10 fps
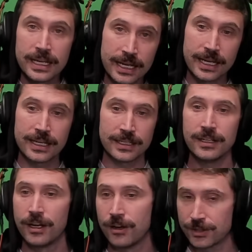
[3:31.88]
in you
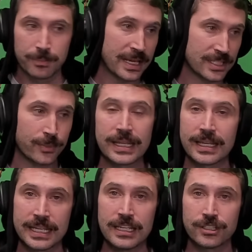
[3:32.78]
know the best way that
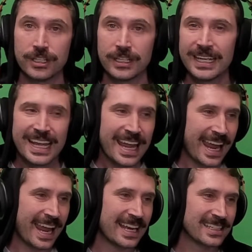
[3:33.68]
he could
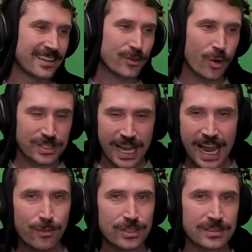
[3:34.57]
and of course
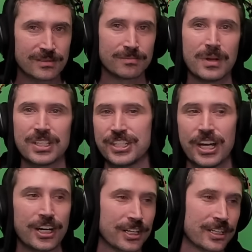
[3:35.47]
I was much
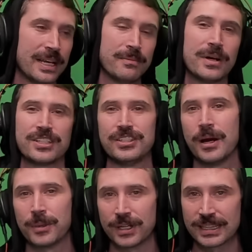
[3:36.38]
younger and much
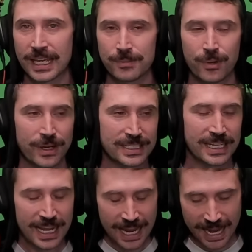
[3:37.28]
dumber at that point
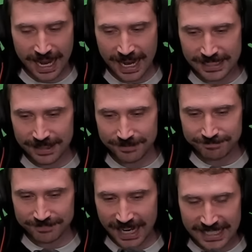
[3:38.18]
and
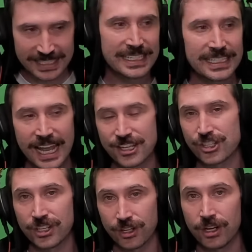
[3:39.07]
I didn't catch
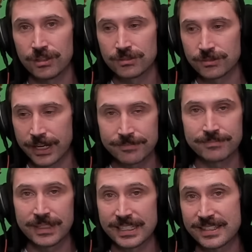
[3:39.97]
it at all right
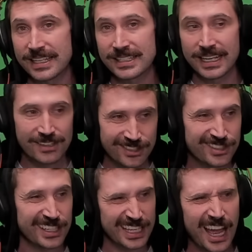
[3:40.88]
in a sense that I was
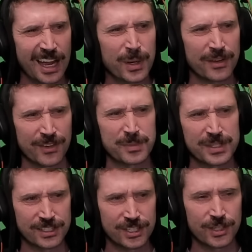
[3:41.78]
just like yeah I'm kind of
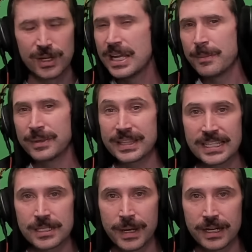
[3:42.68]
upset too but
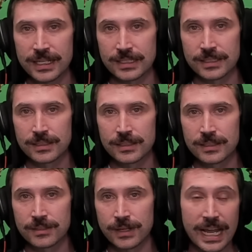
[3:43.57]
that's about it
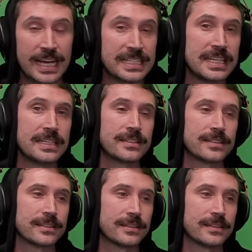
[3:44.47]
right I didn't